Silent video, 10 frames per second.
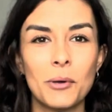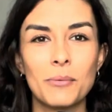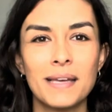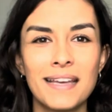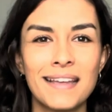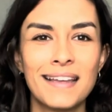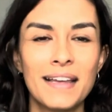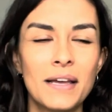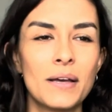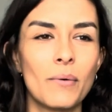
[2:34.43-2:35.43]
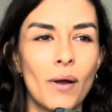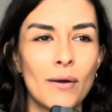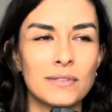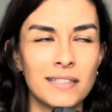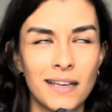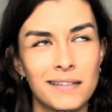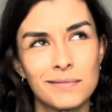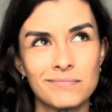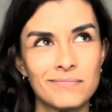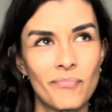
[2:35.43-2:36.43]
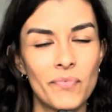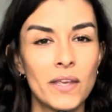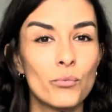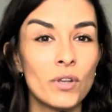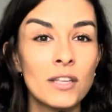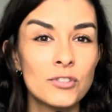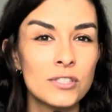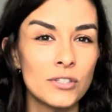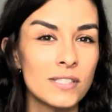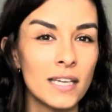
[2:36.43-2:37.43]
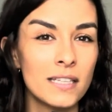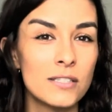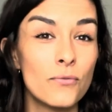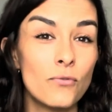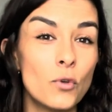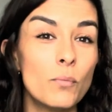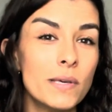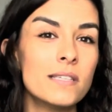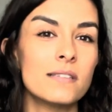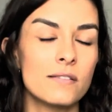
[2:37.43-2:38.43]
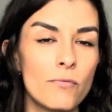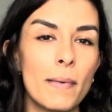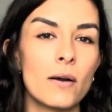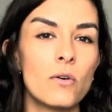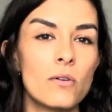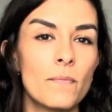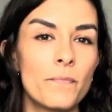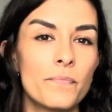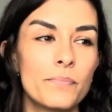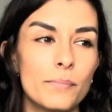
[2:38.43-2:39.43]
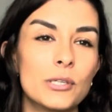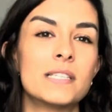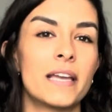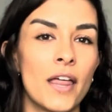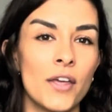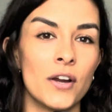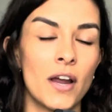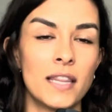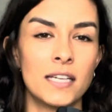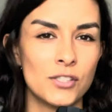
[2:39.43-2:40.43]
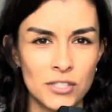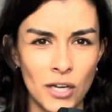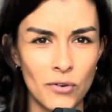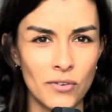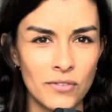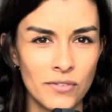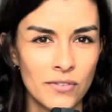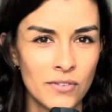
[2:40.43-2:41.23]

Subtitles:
moment where I was like, it really just looks like it's a few pieces of metal put together and then a stone.